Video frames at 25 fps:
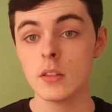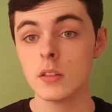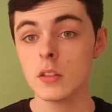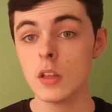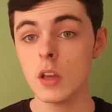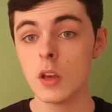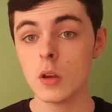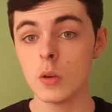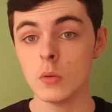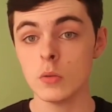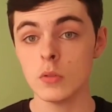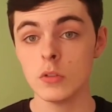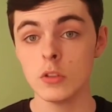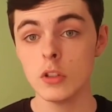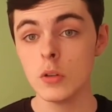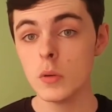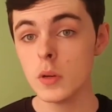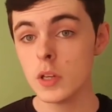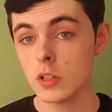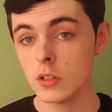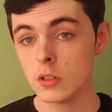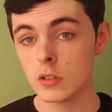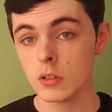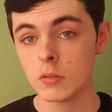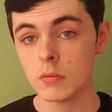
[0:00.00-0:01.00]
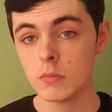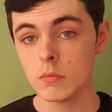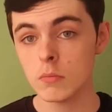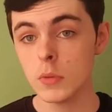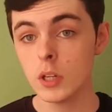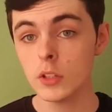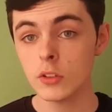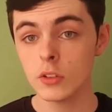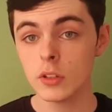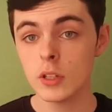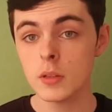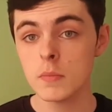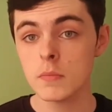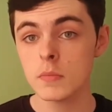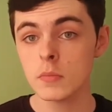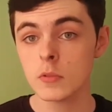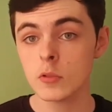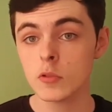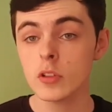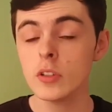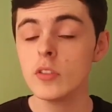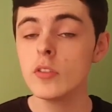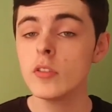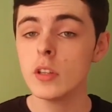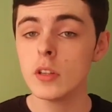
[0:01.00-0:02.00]
And so, Jewish, Muslim,
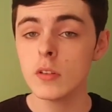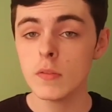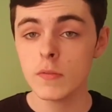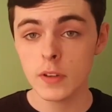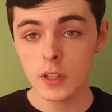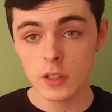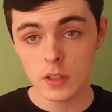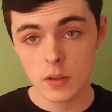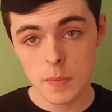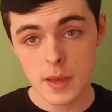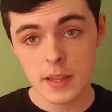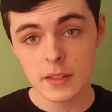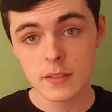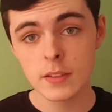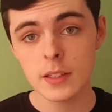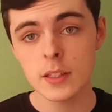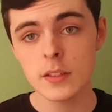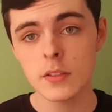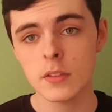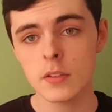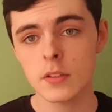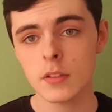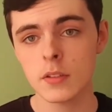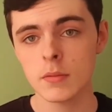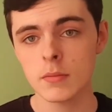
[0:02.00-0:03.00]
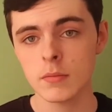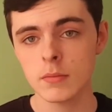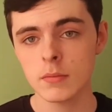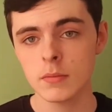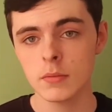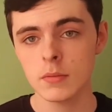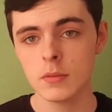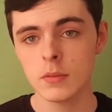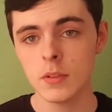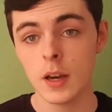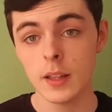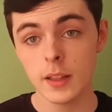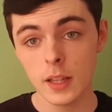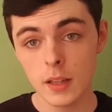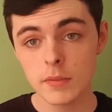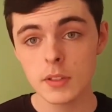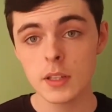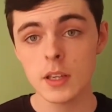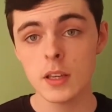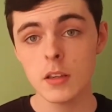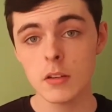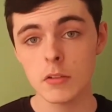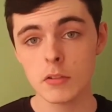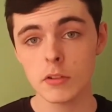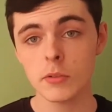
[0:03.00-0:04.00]
Christian fundamentalists, I'd love to
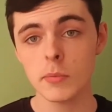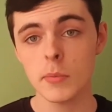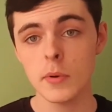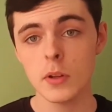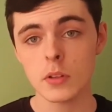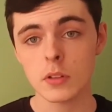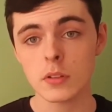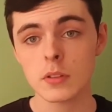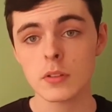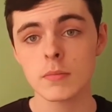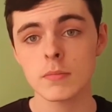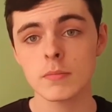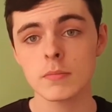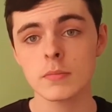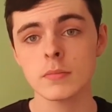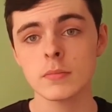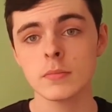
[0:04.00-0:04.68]
hear your response.